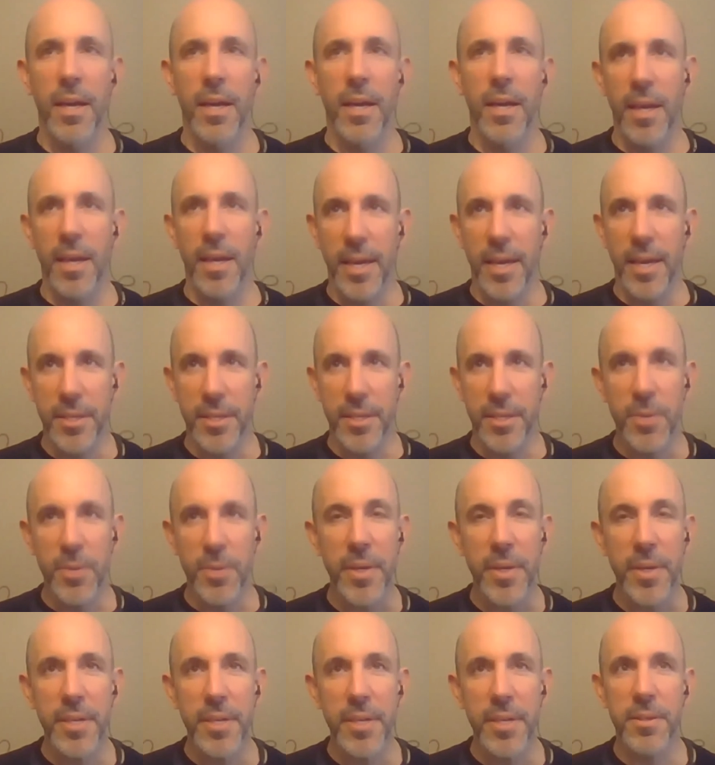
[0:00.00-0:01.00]
I did 20
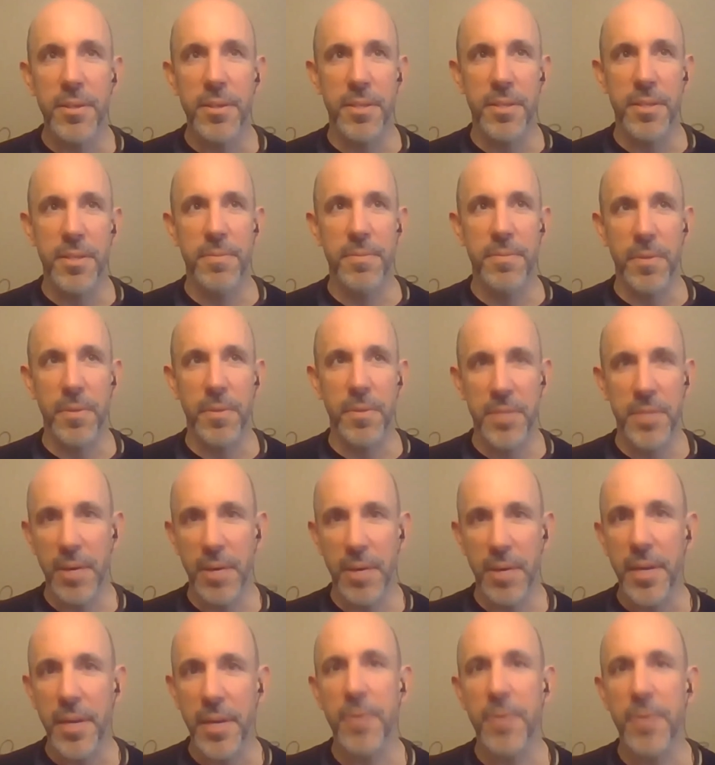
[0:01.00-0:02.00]
years of staring
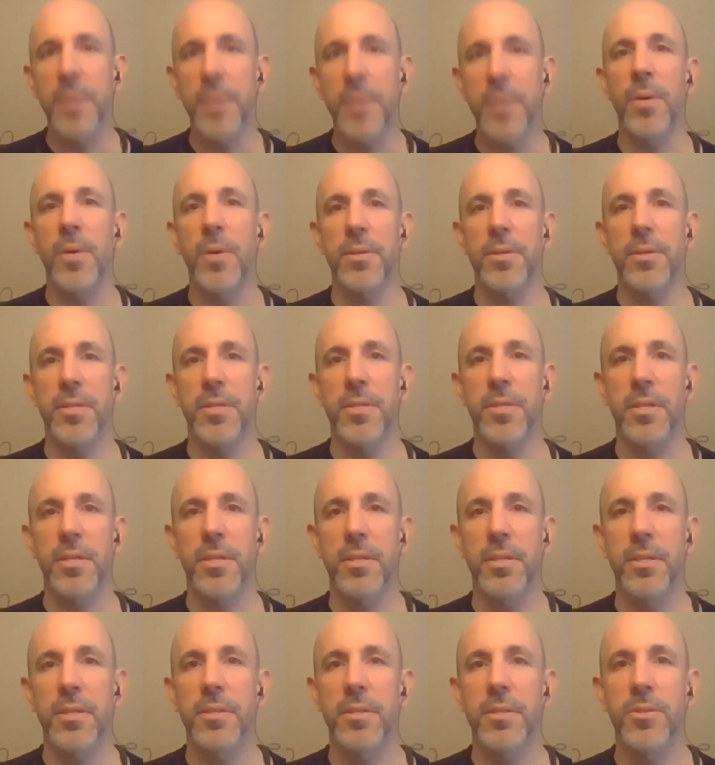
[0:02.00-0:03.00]
at gray walls,
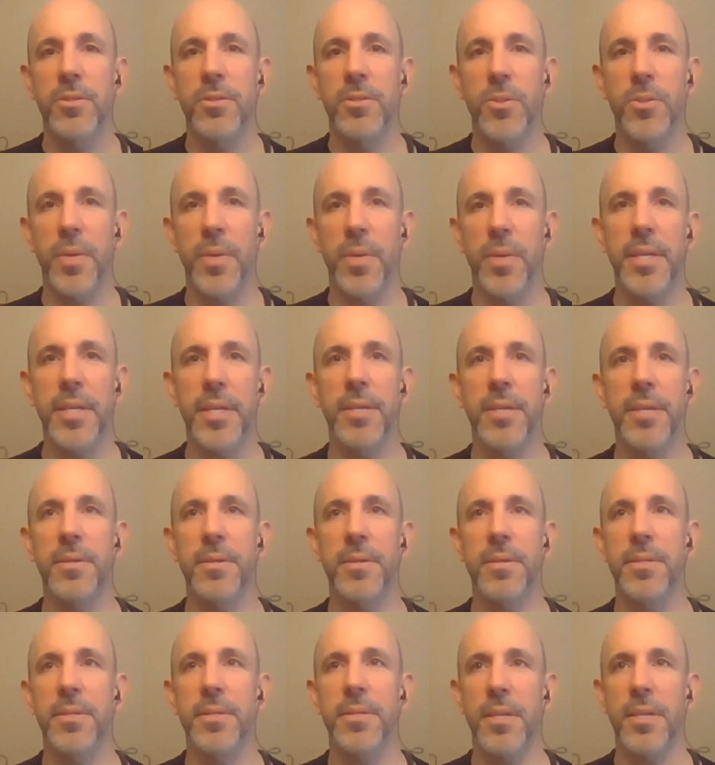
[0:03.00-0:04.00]
20 years
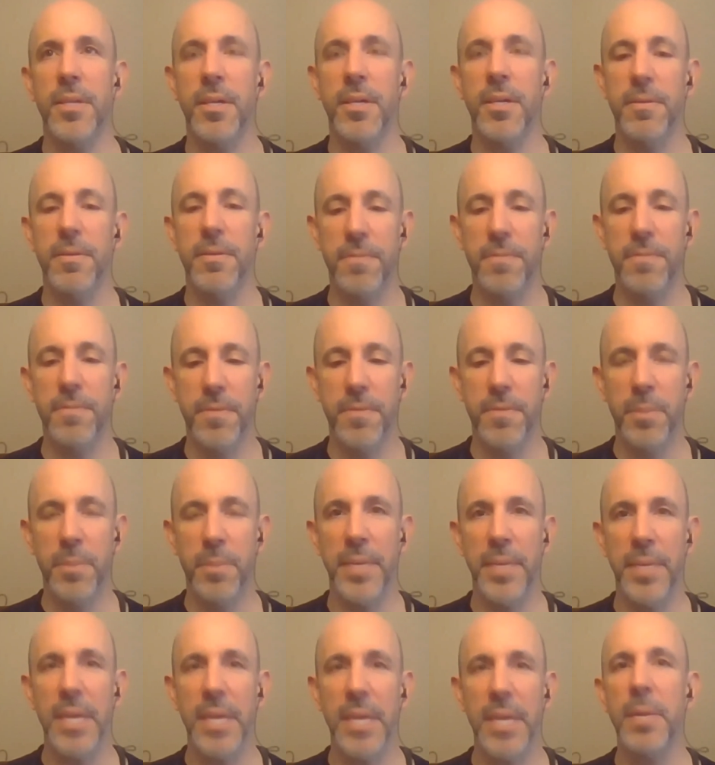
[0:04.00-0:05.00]
of
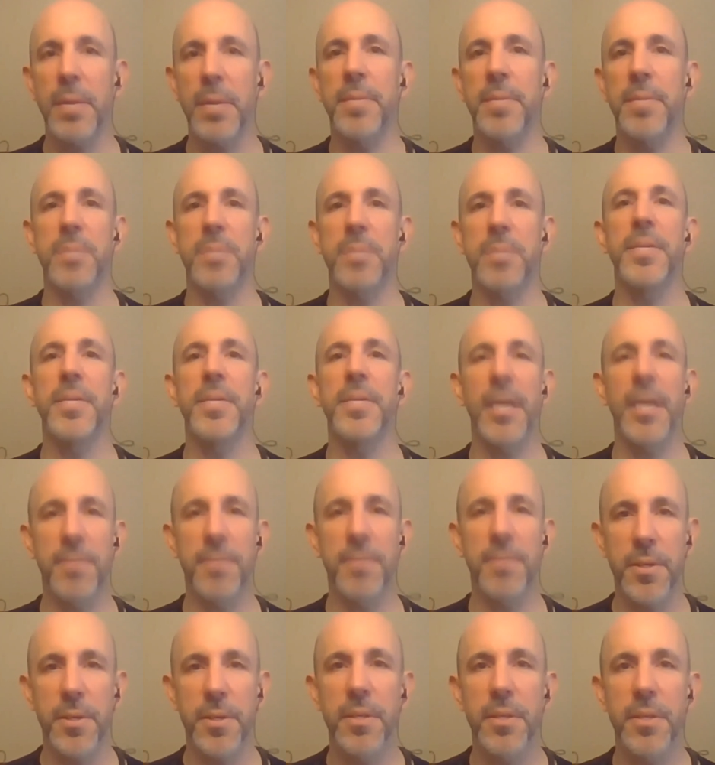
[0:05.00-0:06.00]
being on my best
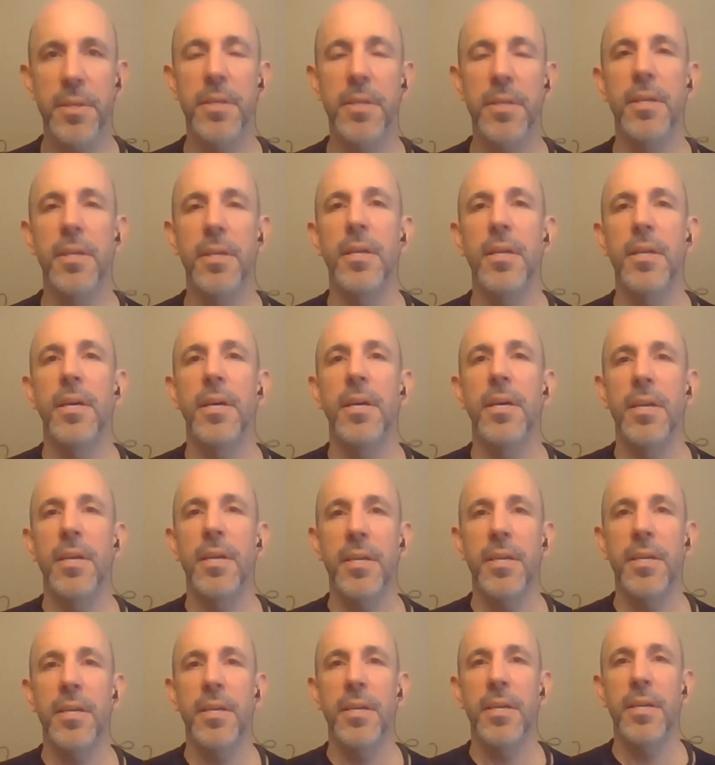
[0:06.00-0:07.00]
behavior.
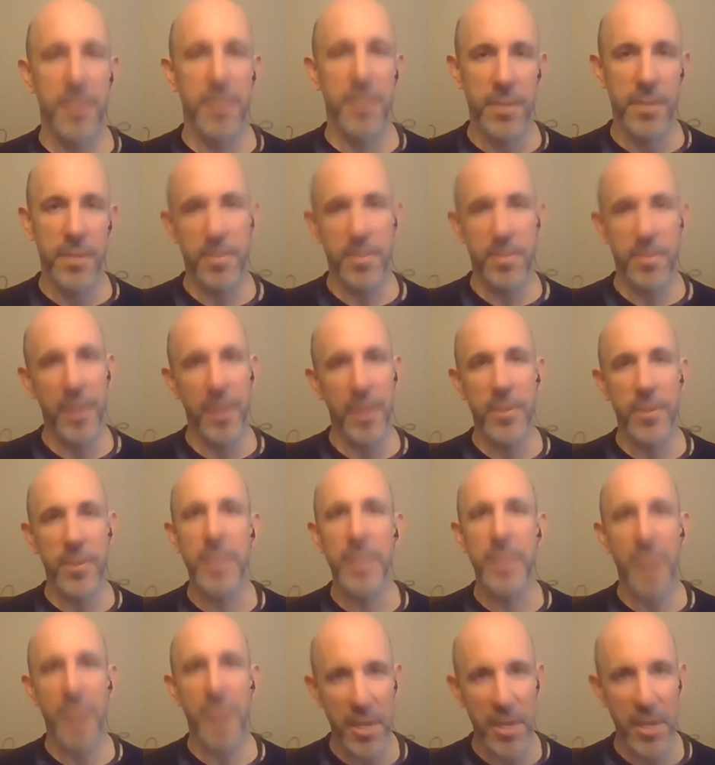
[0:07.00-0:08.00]
You probably know what I'm
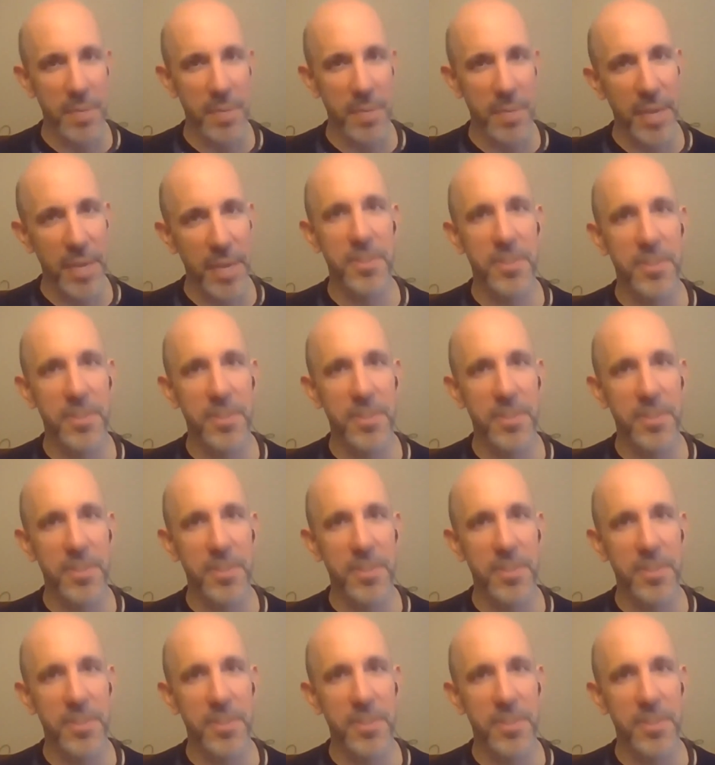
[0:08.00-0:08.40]
talking about.